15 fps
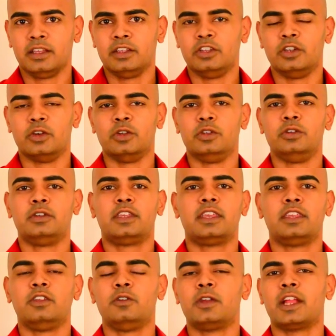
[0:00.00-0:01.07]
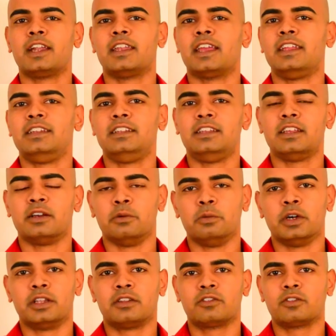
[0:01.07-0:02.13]
you know, you get an idea of
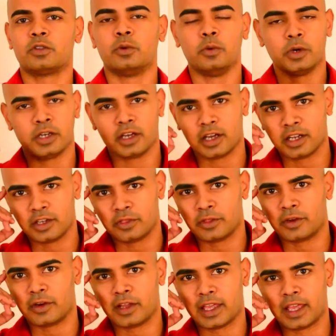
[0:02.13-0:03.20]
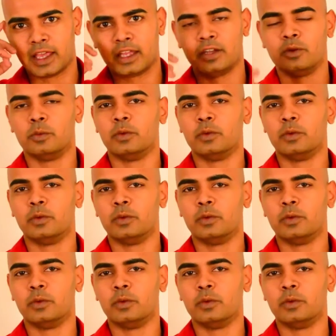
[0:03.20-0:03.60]
what's going on in their head,